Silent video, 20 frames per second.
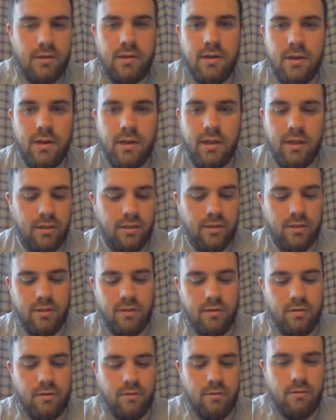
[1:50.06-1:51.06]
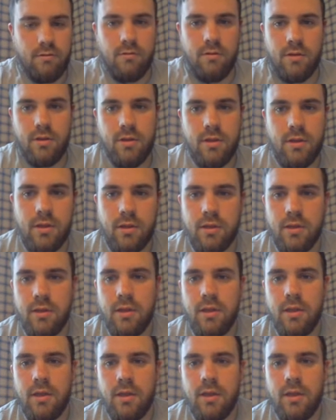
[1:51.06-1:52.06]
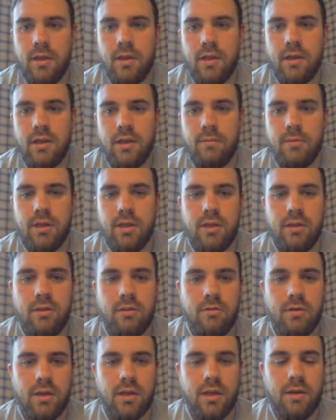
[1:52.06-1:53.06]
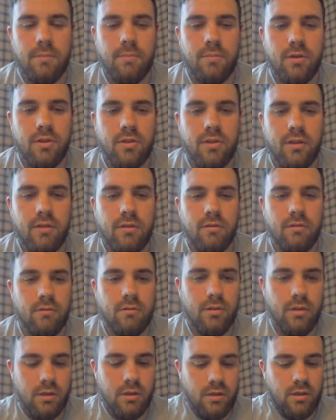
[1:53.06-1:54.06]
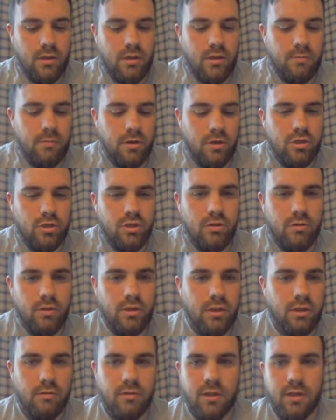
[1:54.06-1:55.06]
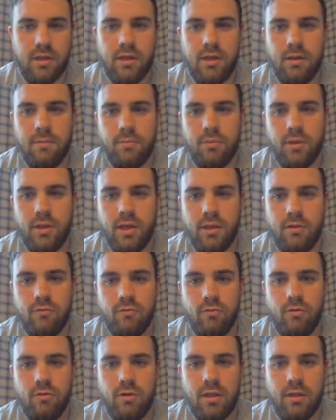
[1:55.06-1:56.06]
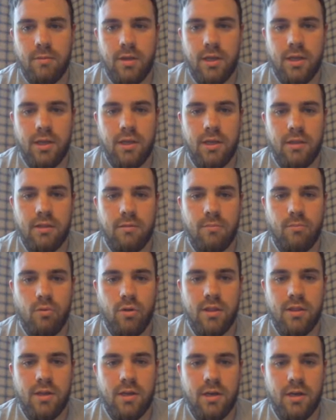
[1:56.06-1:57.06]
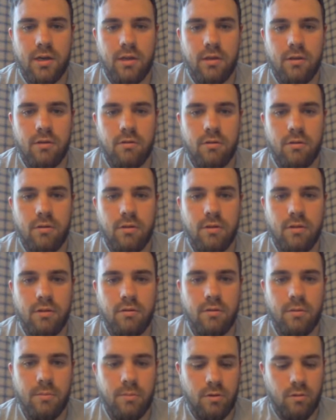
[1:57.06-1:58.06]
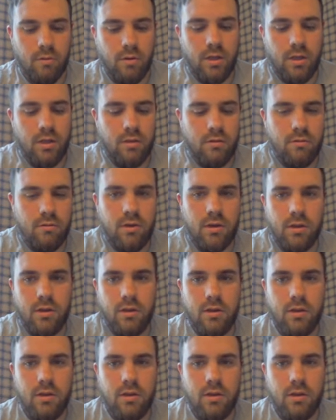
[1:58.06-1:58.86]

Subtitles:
like so. Let me do a couple of these. So I'm going to show that there's a couple hydronium ions present in here, swimming around.